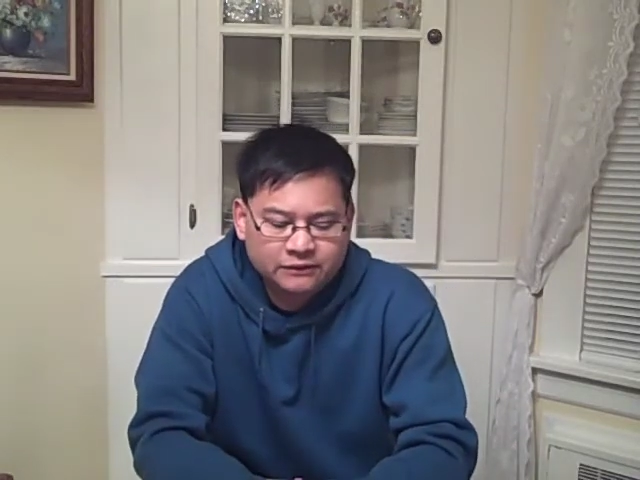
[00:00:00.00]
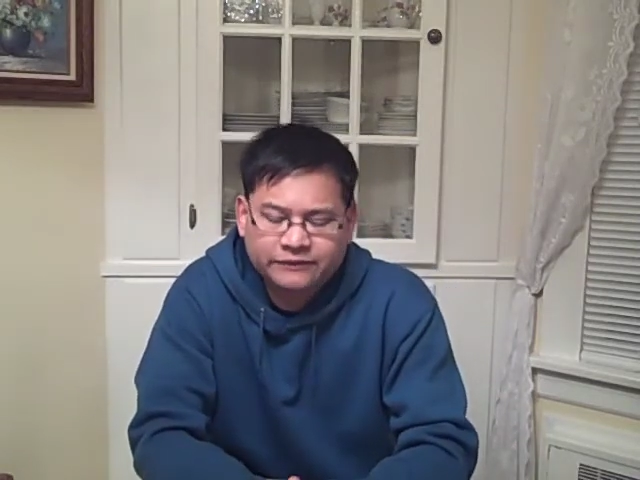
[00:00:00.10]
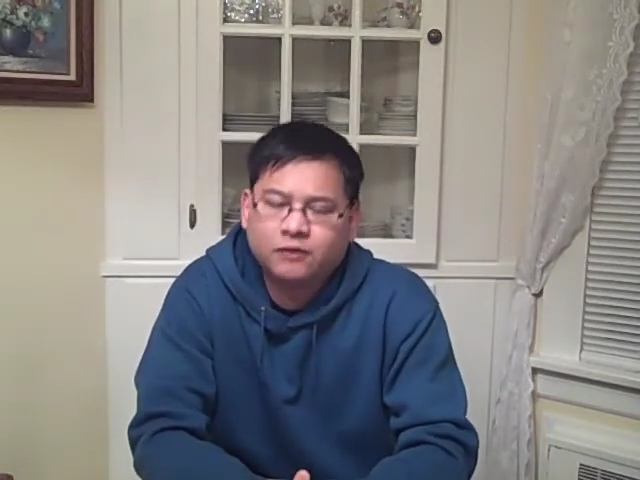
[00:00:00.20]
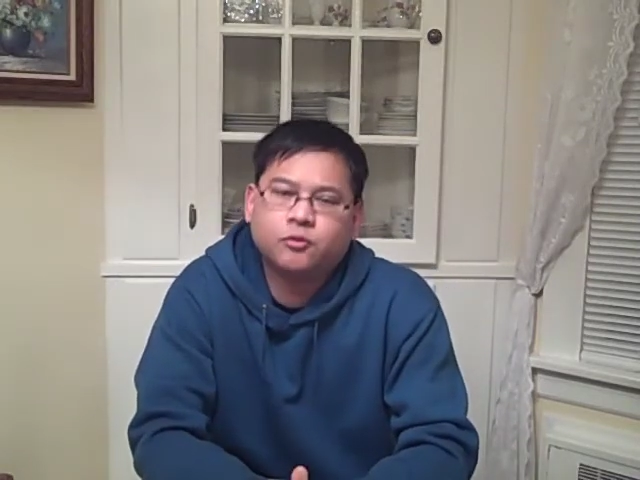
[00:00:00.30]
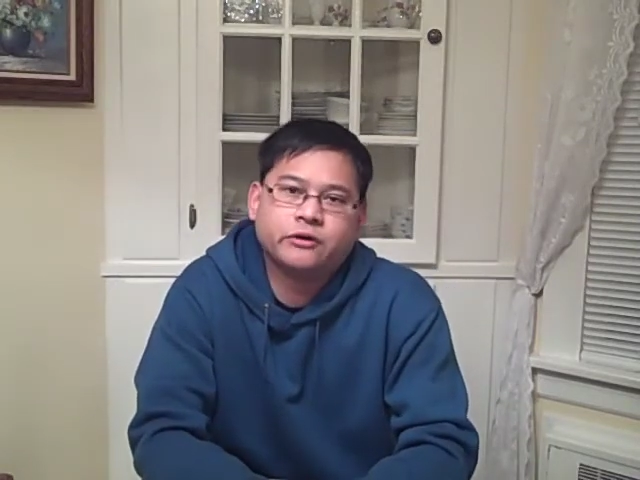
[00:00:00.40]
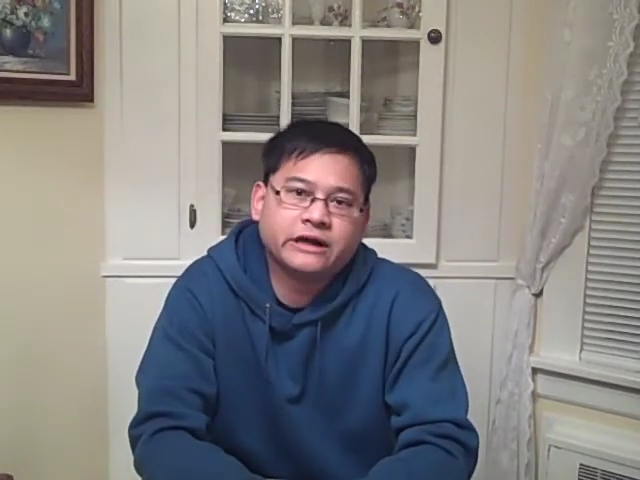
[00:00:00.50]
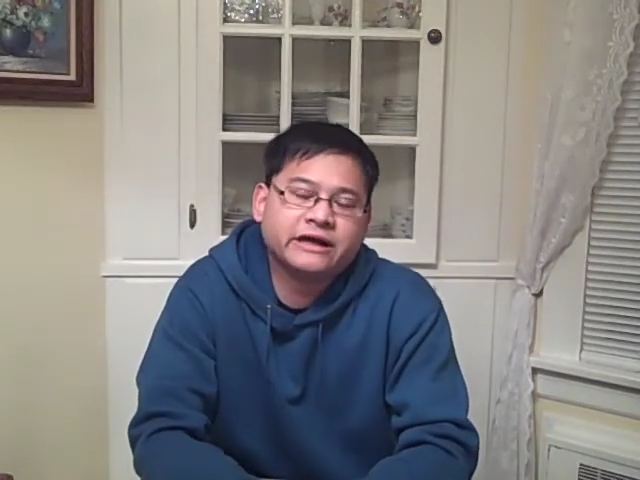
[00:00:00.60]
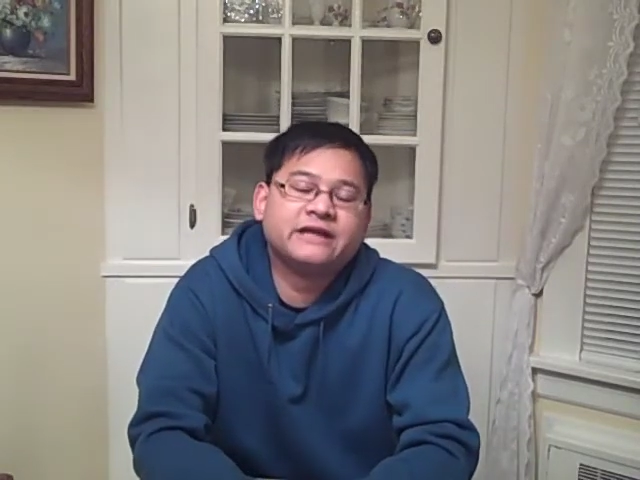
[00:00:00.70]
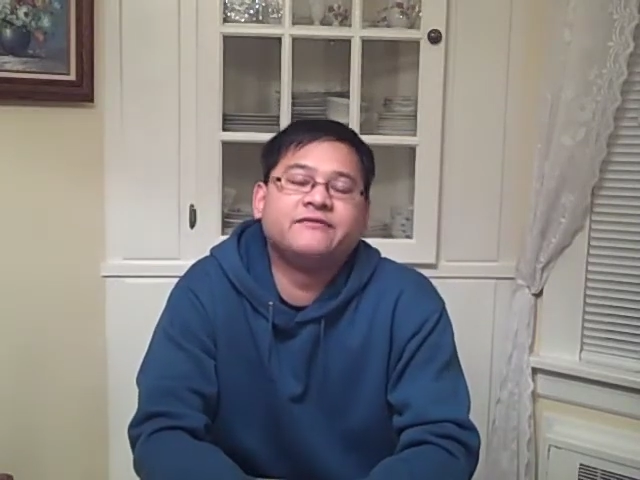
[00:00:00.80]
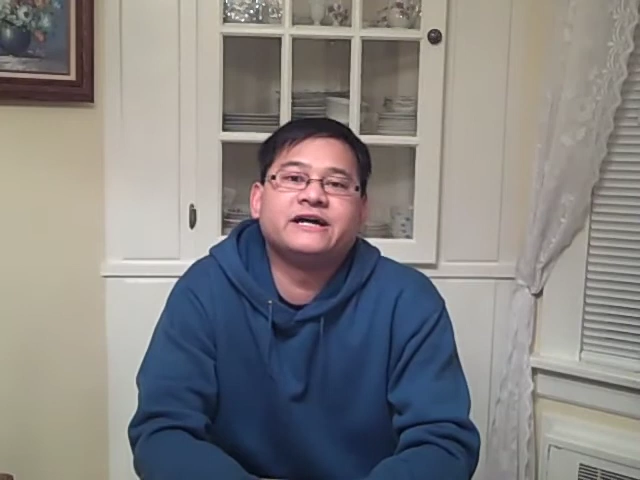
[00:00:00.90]
Not warn, I
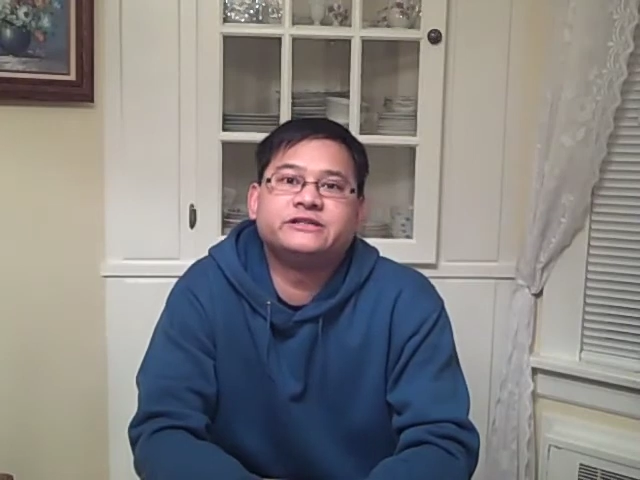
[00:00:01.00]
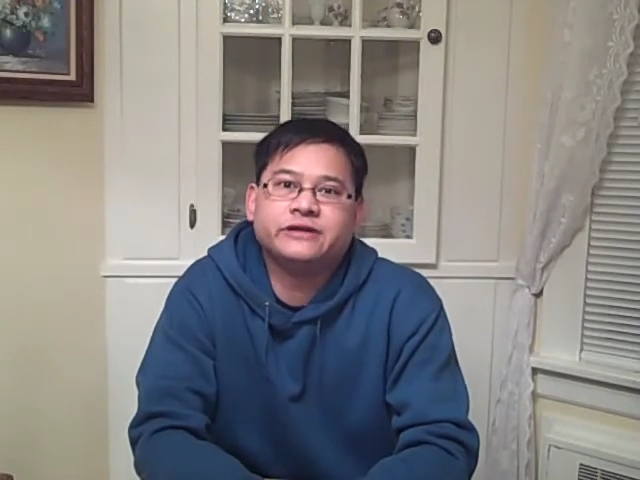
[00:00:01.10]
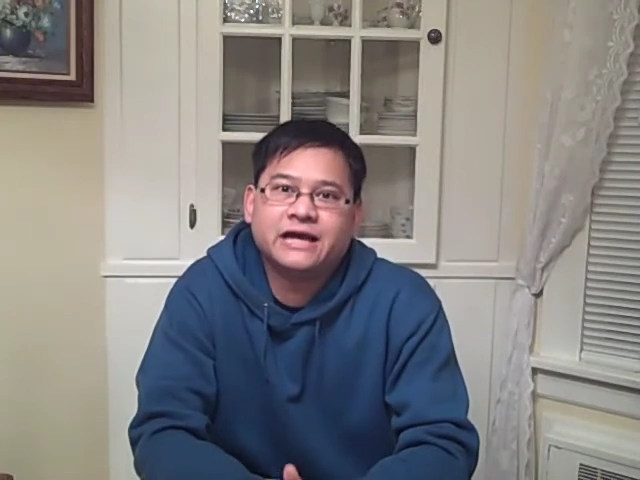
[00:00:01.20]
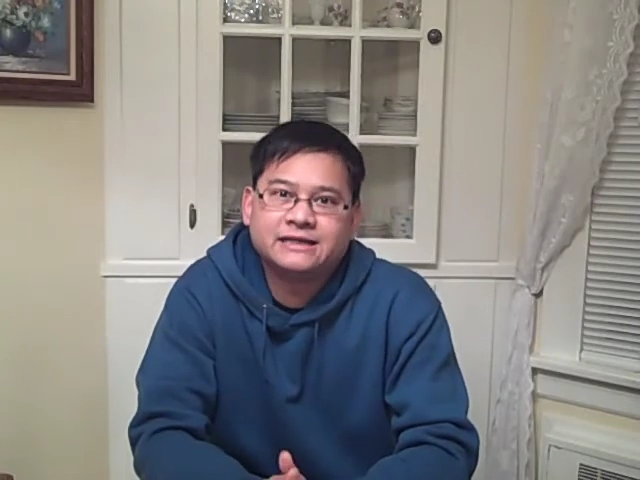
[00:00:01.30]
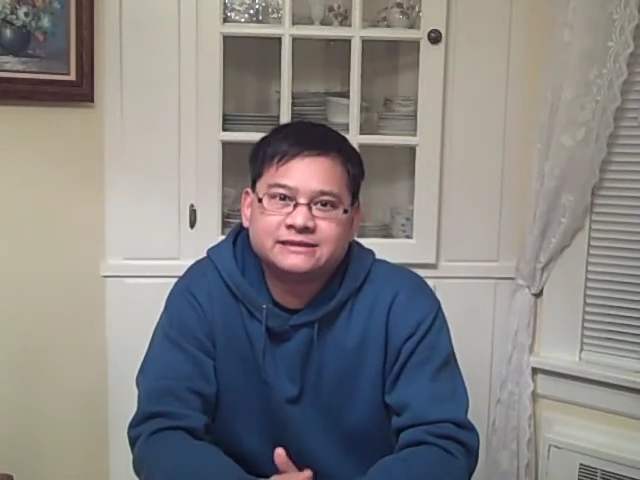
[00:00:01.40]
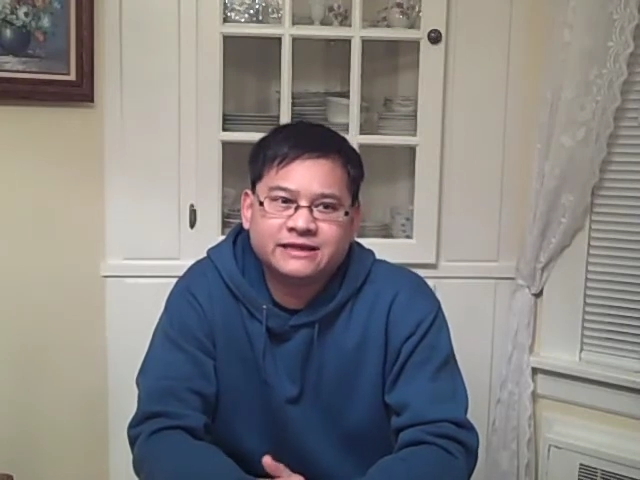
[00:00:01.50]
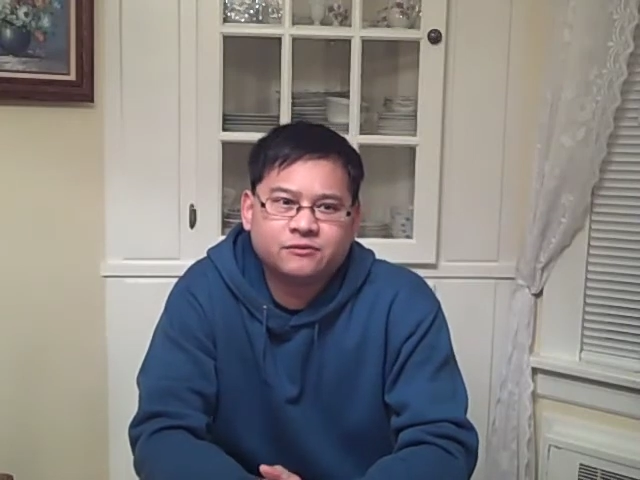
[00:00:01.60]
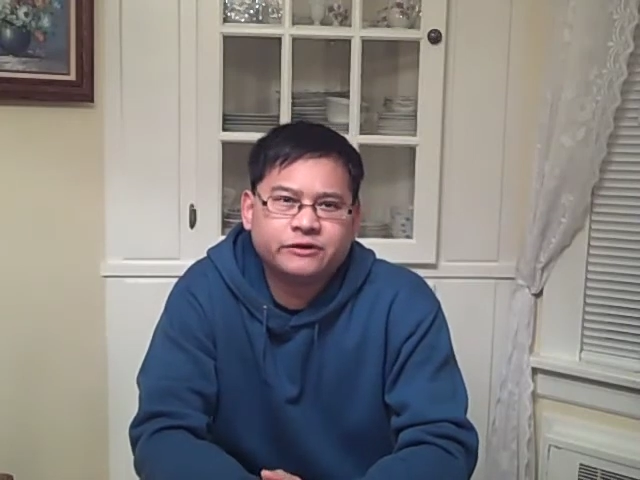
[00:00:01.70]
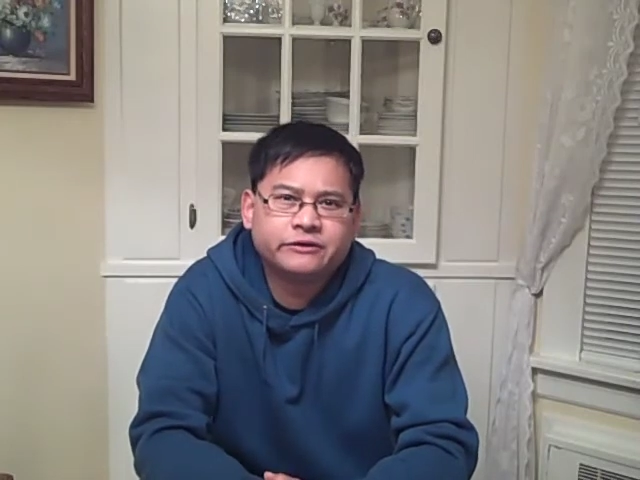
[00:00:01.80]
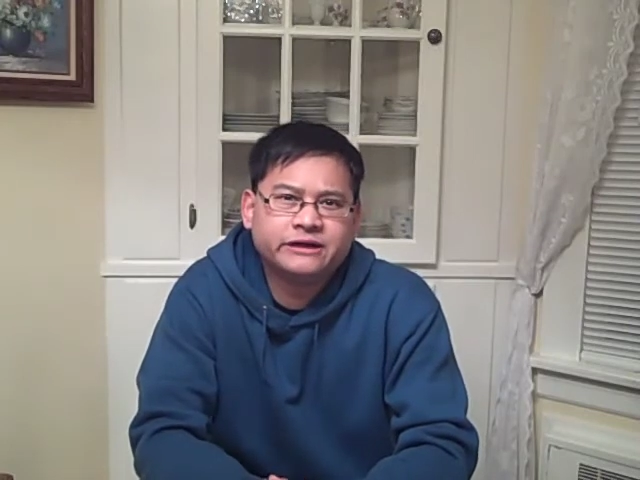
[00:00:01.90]
advise you guys that
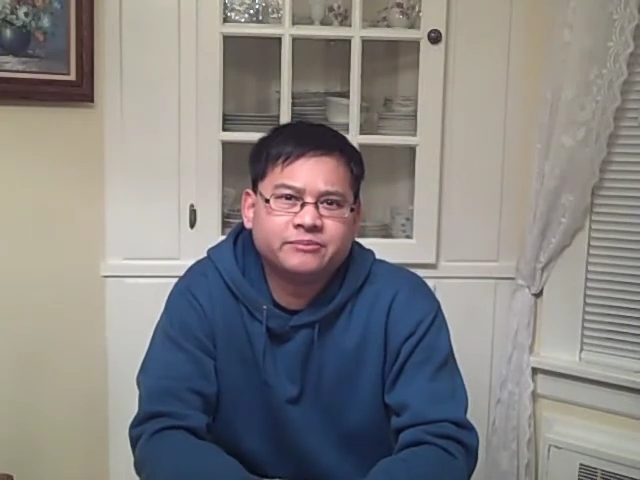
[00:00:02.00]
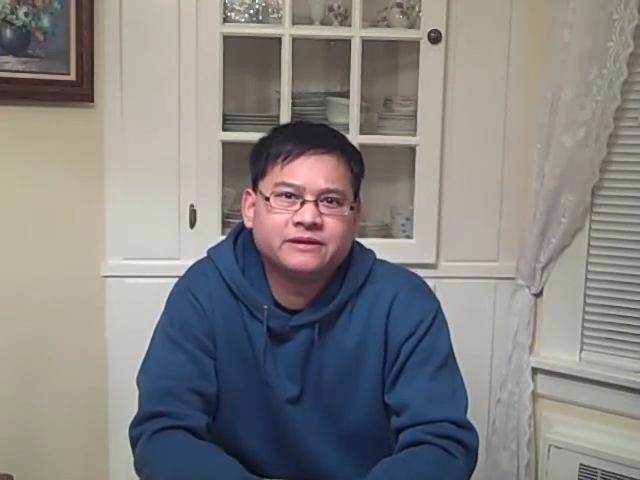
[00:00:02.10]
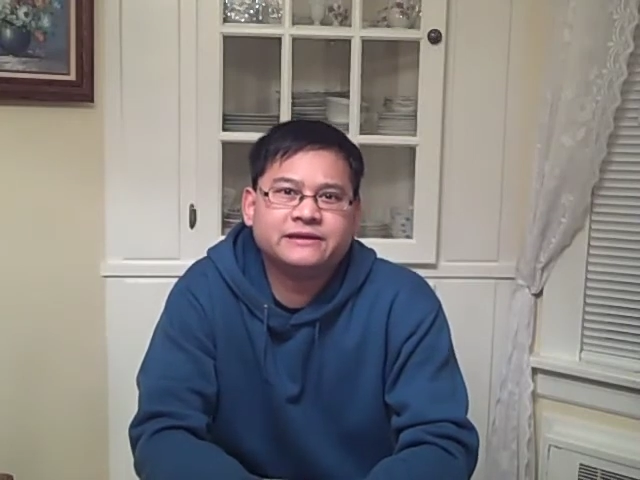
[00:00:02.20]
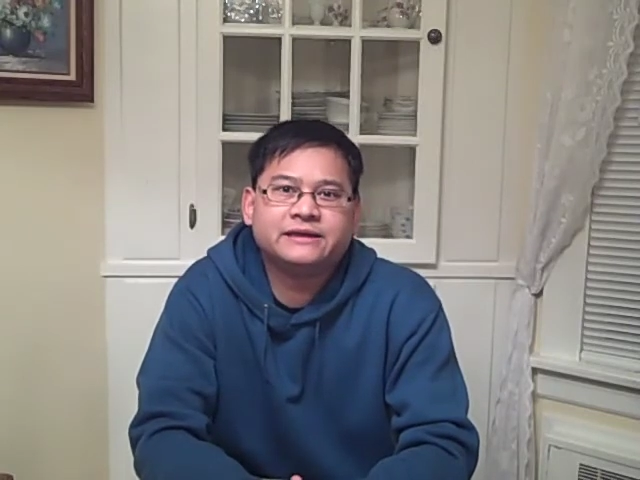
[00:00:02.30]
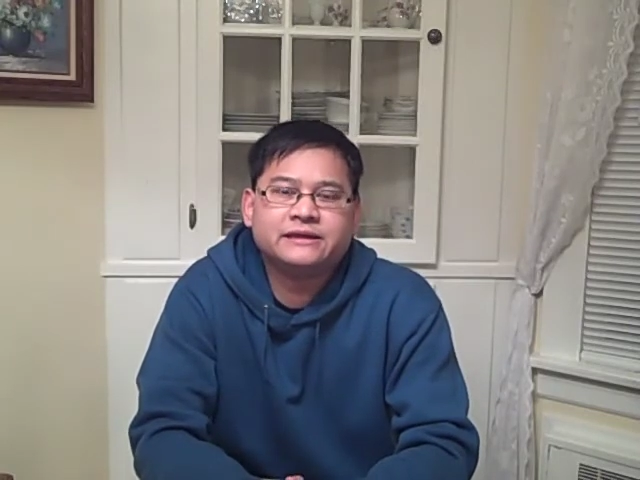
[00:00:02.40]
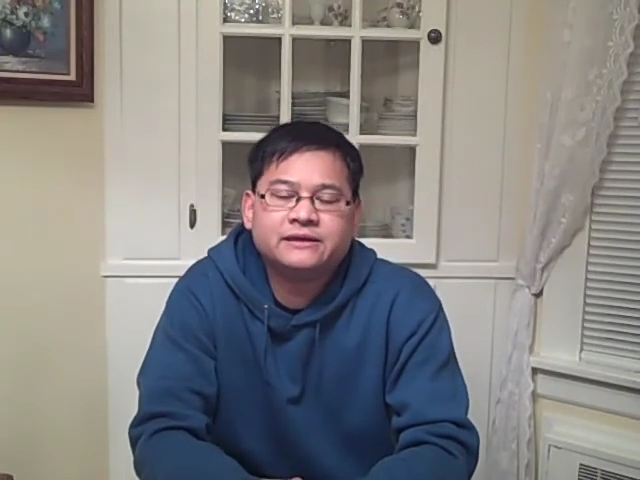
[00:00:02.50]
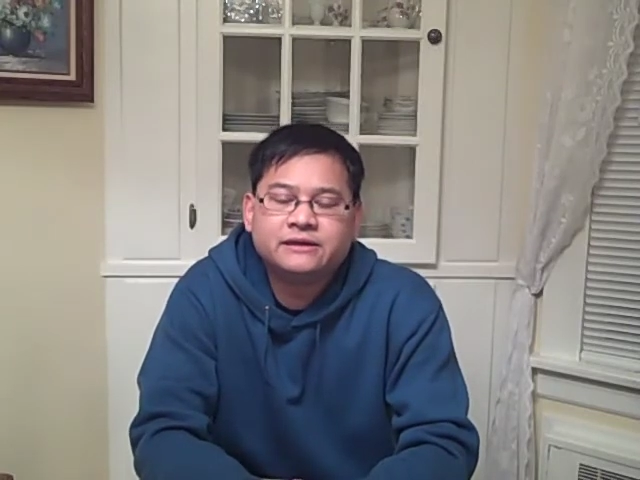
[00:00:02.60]
when you're in a building,